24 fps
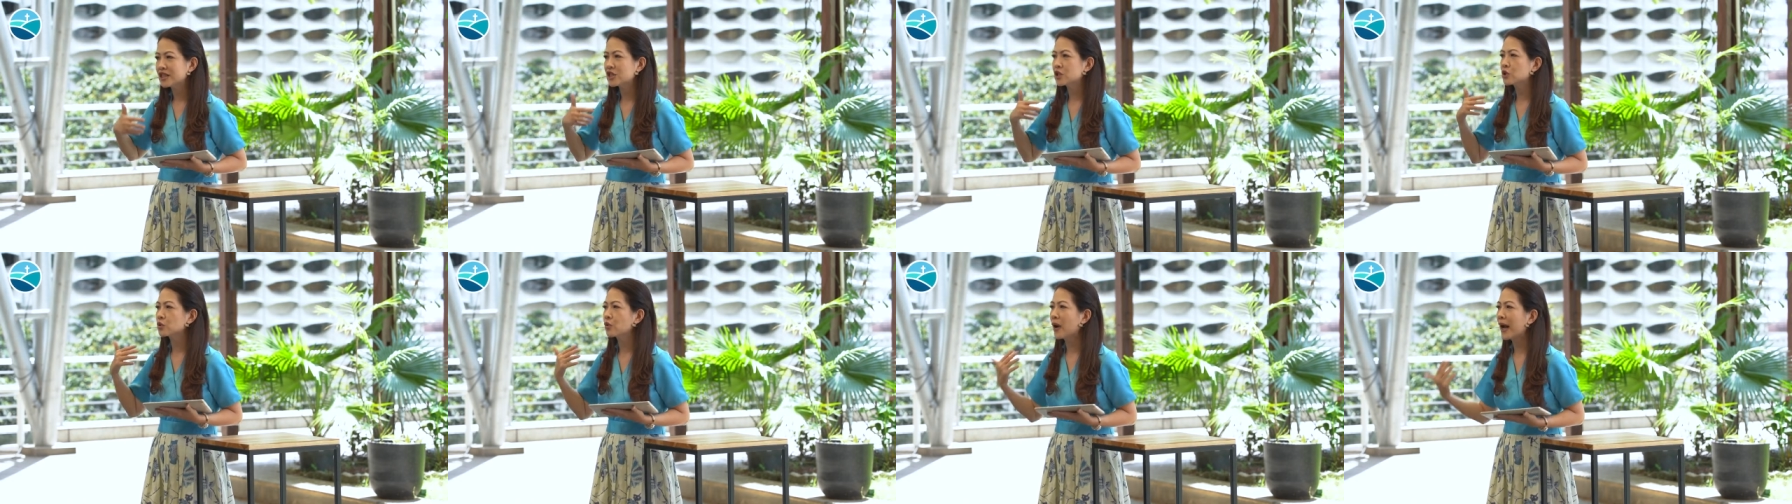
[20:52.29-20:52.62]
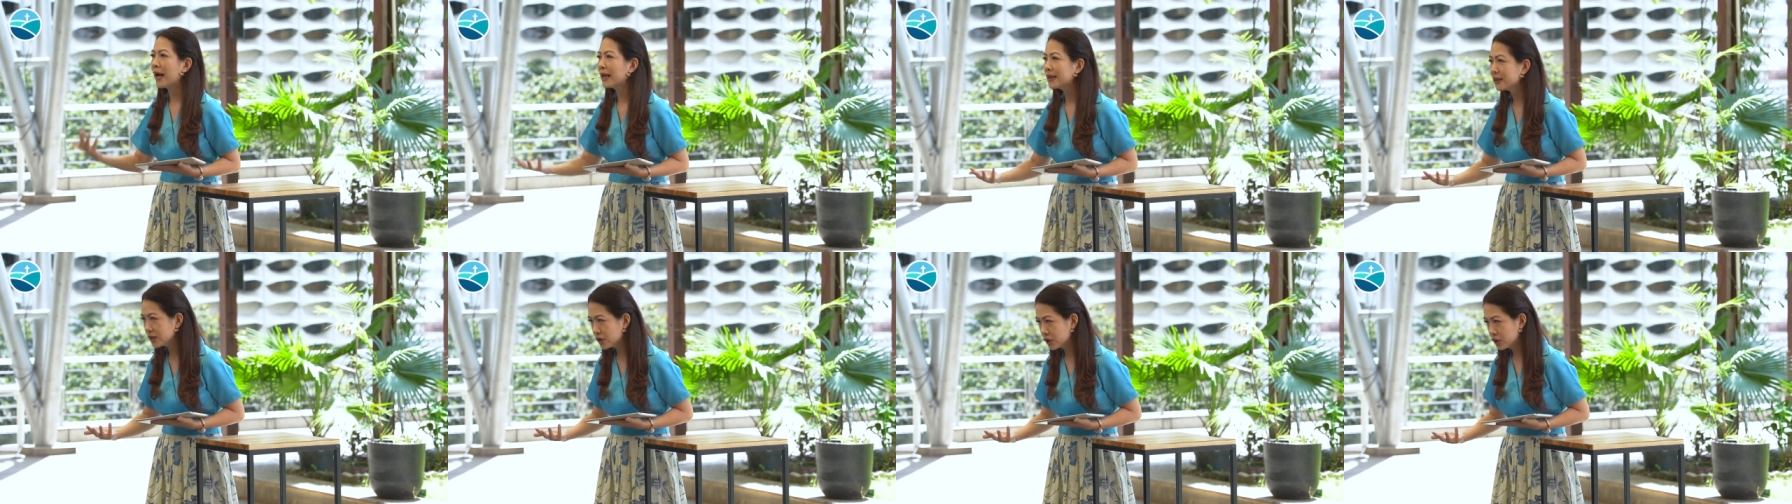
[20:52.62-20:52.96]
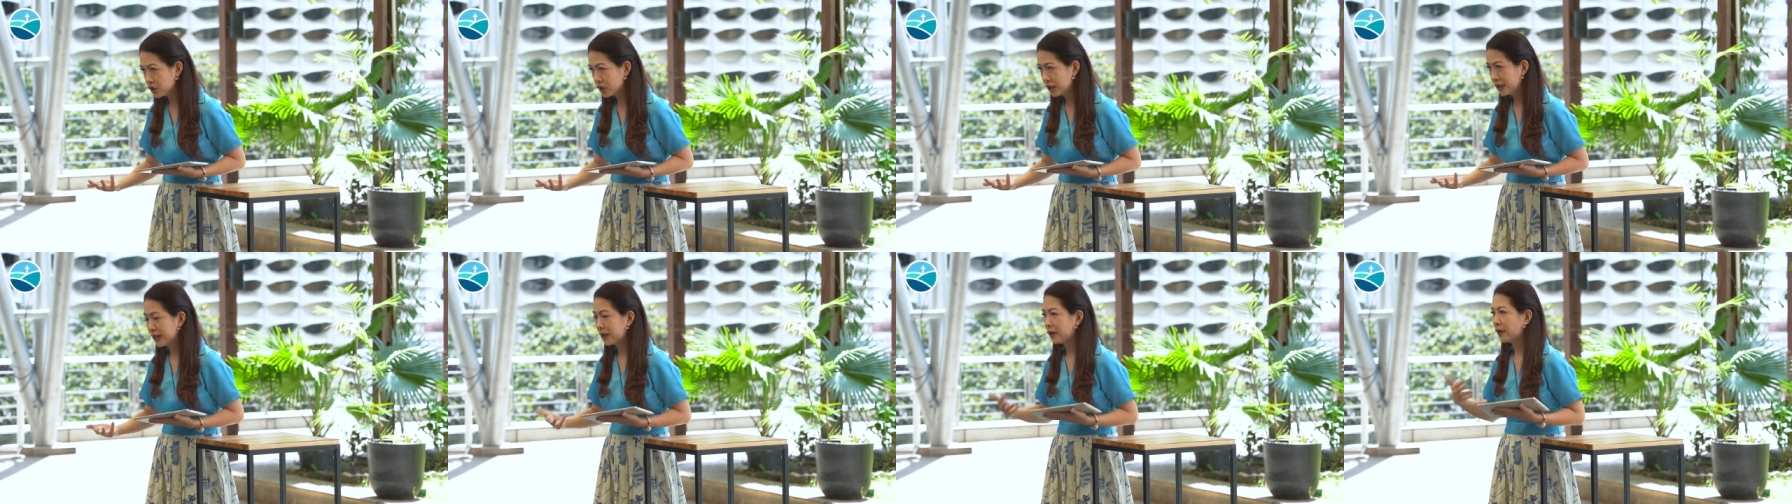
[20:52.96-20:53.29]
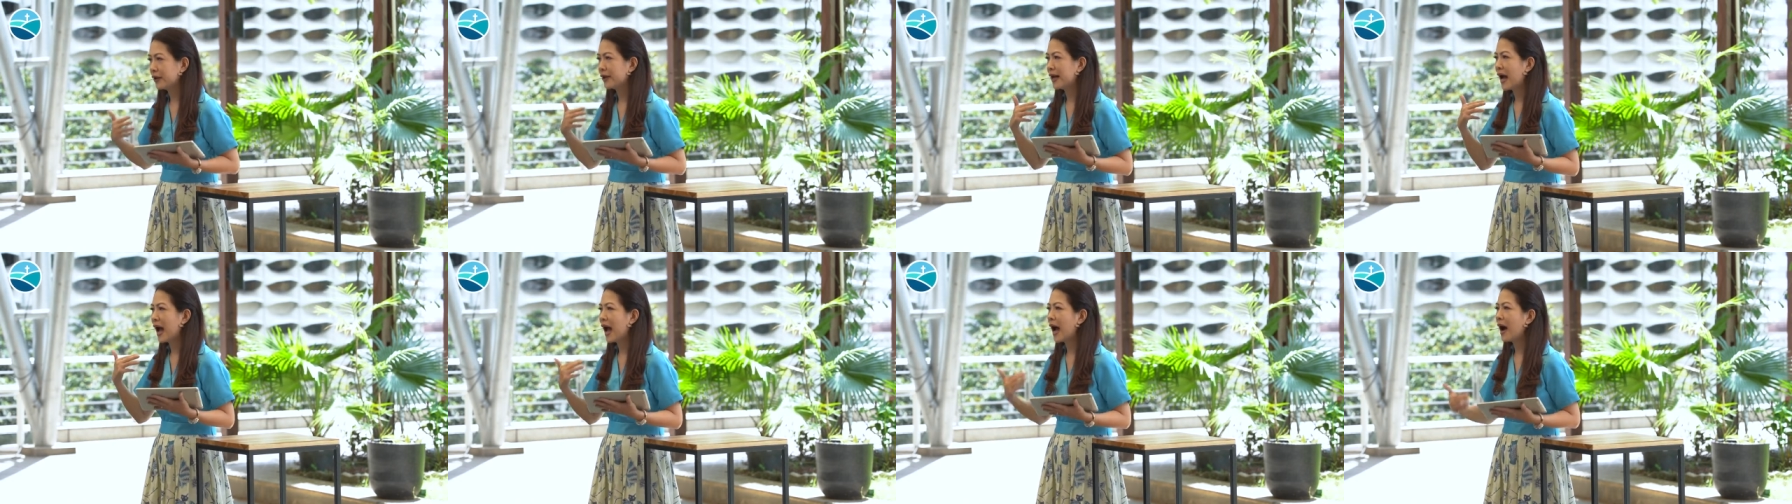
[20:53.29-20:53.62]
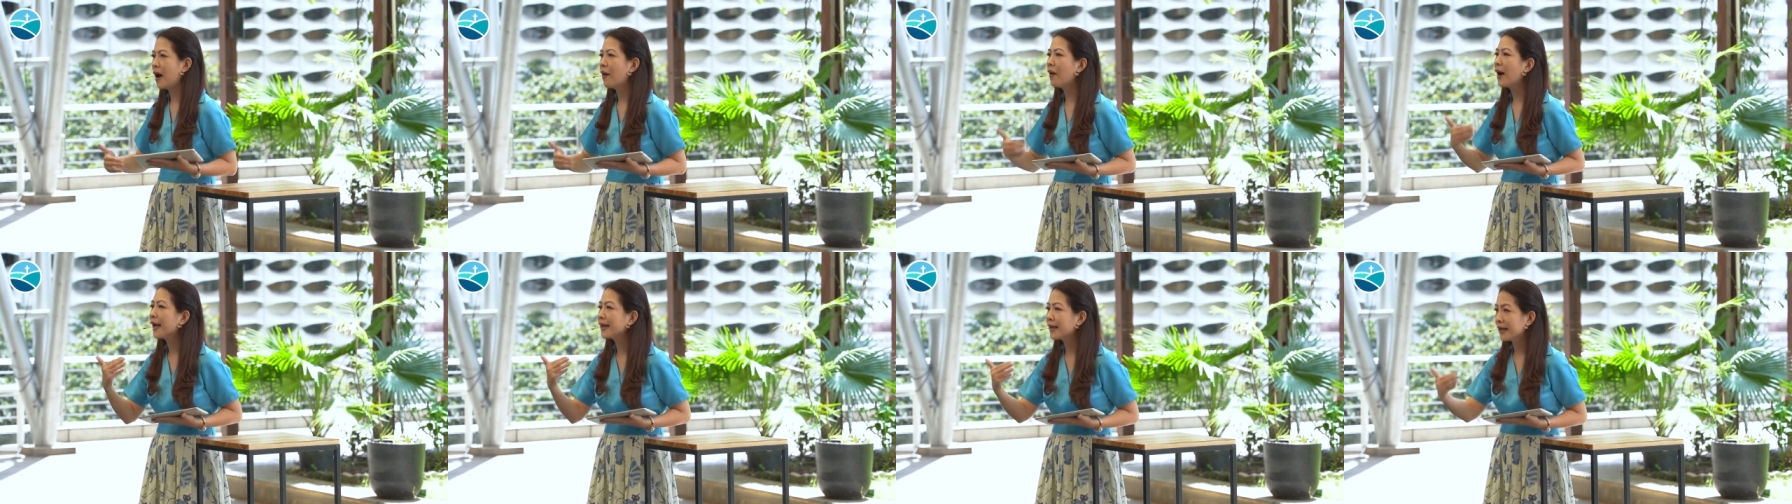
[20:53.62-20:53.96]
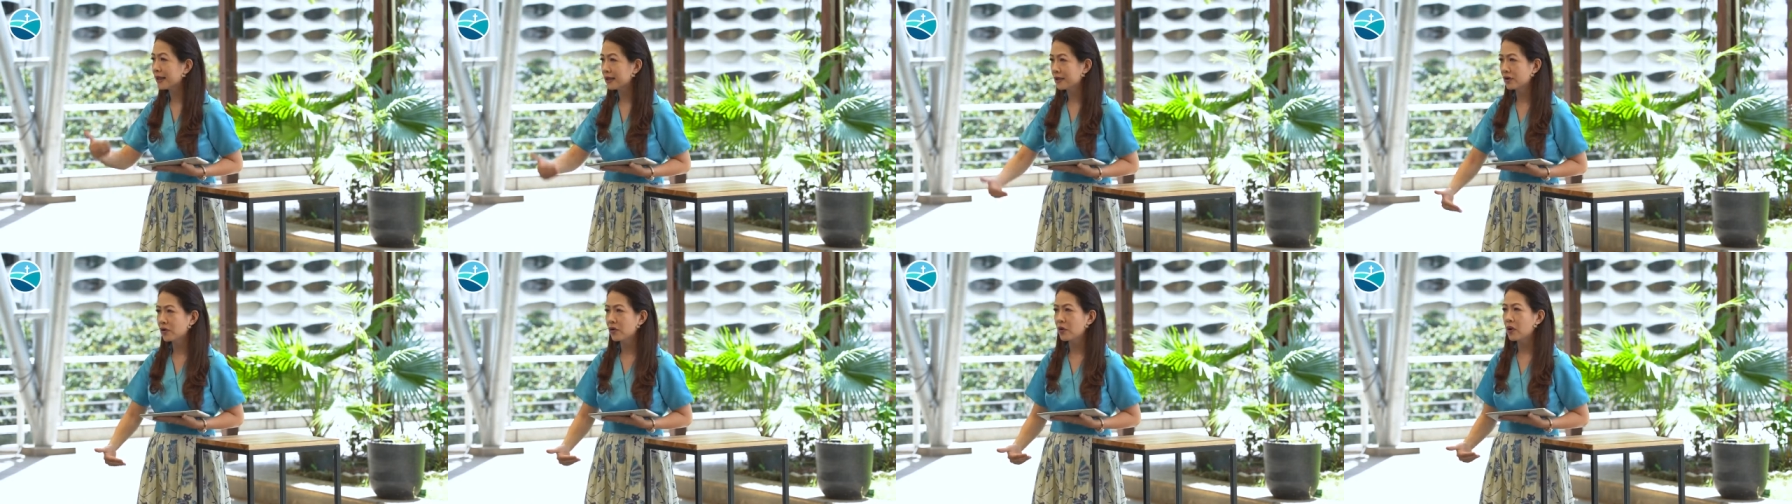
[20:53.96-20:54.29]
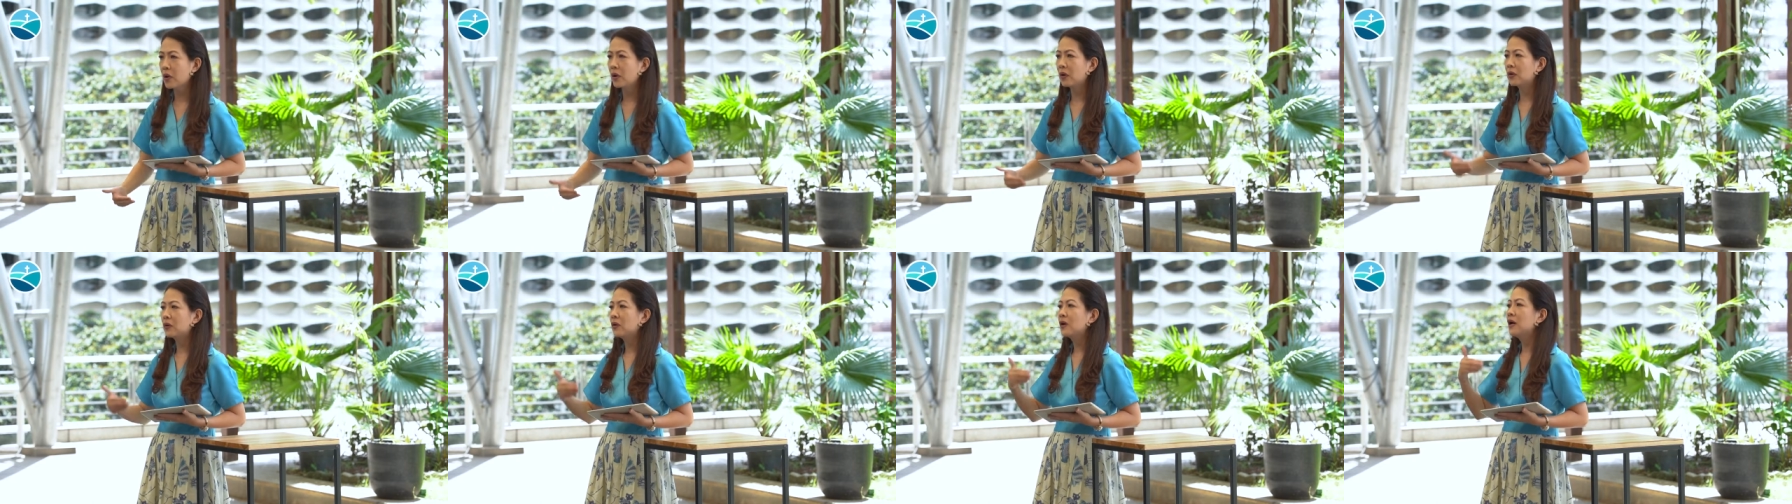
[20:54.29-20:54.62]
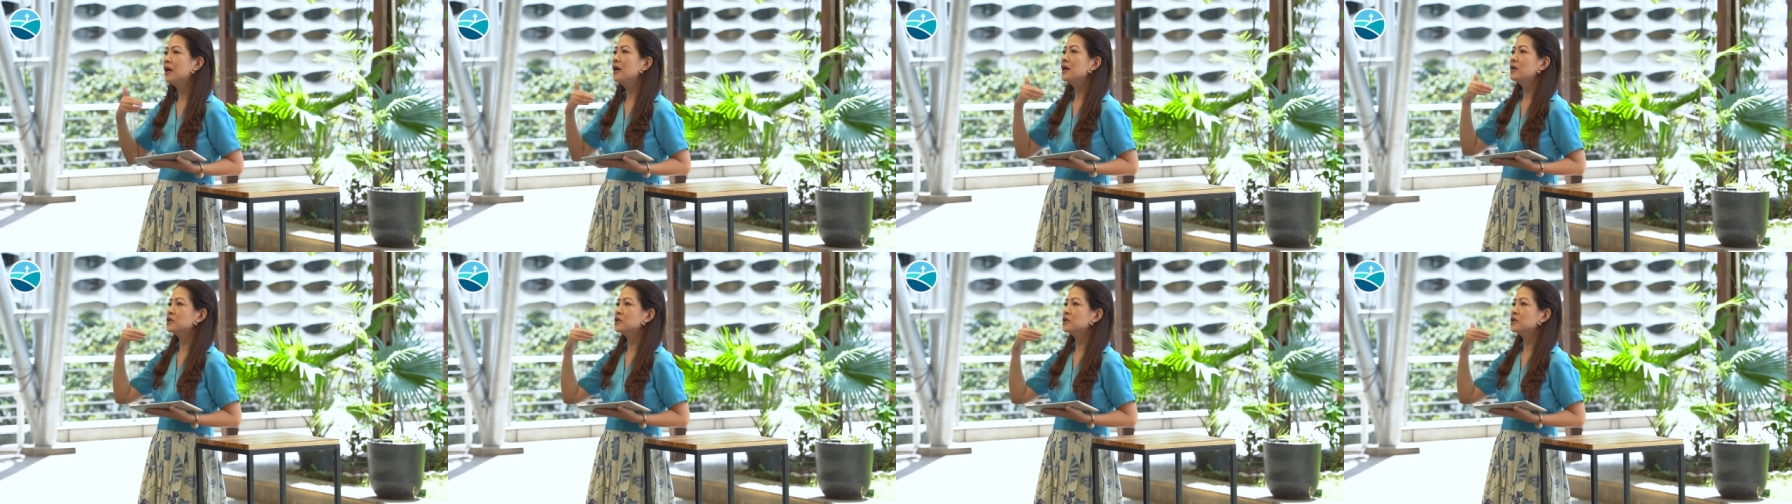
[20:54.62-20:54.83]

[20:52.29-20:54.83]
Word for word: strategy on how I can grow